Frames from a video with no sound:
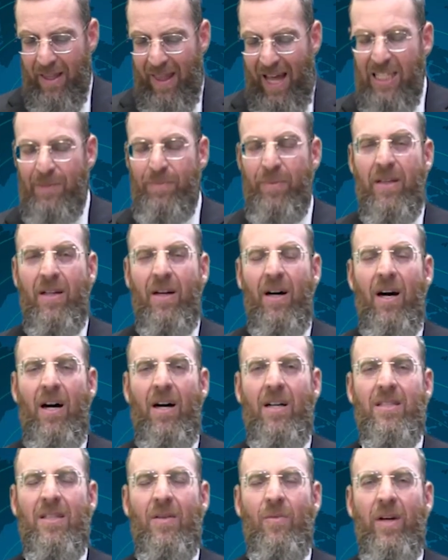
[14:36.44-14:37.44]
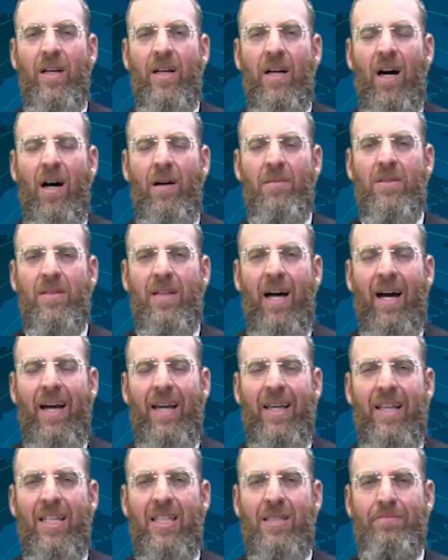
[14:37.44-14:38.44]
That's because when it comes to
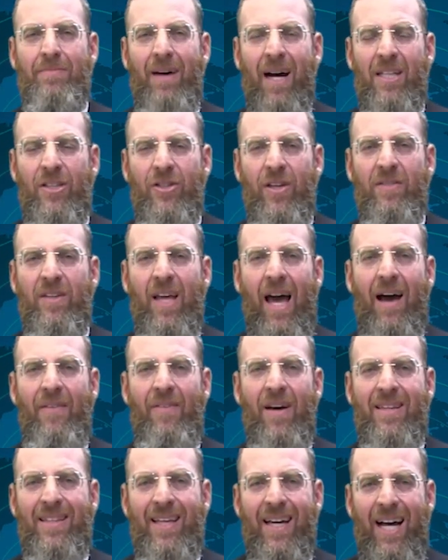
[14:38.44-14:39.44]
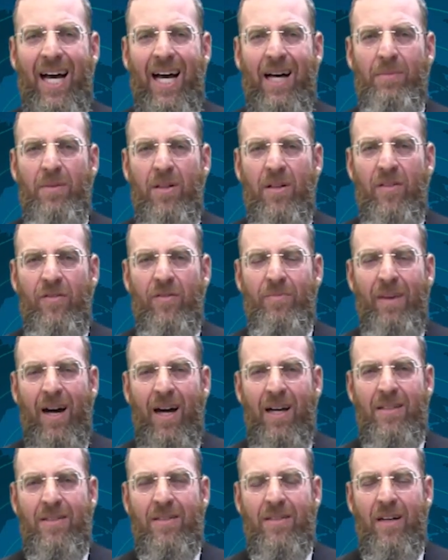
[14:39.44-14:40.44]
achilas matzah, you have to have a tam of
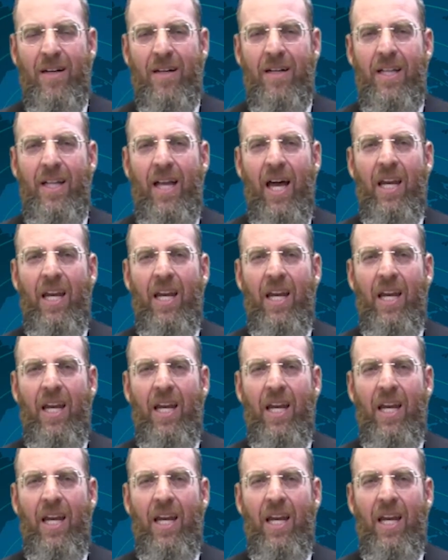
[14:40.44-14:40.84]
matzah,